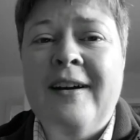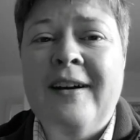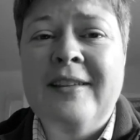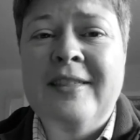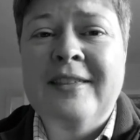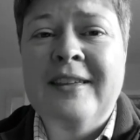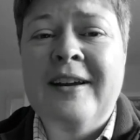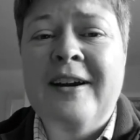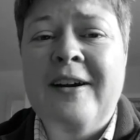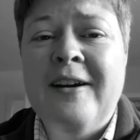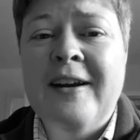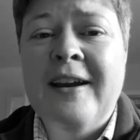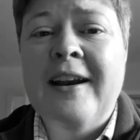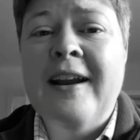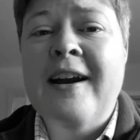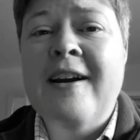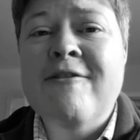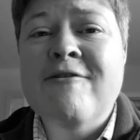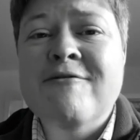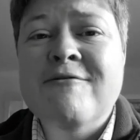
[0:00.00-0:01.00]
I think I'm going
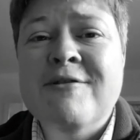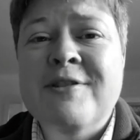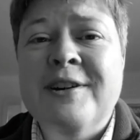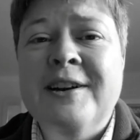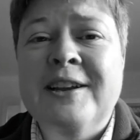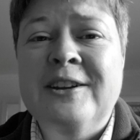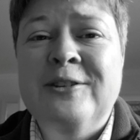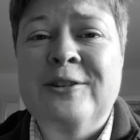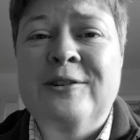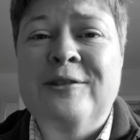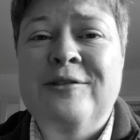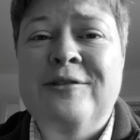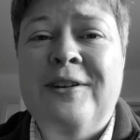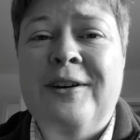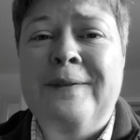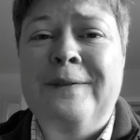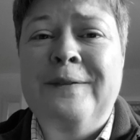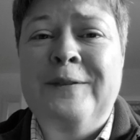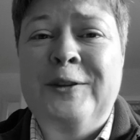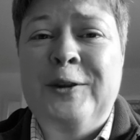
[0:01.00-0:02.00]
to have really good
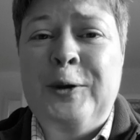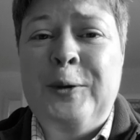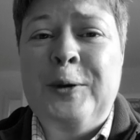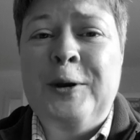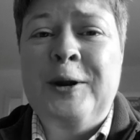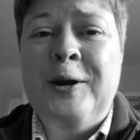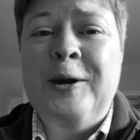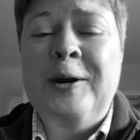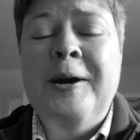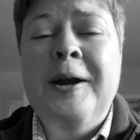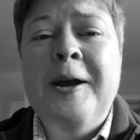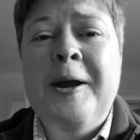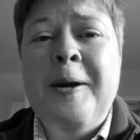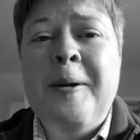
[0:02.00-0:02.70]
fun doing it,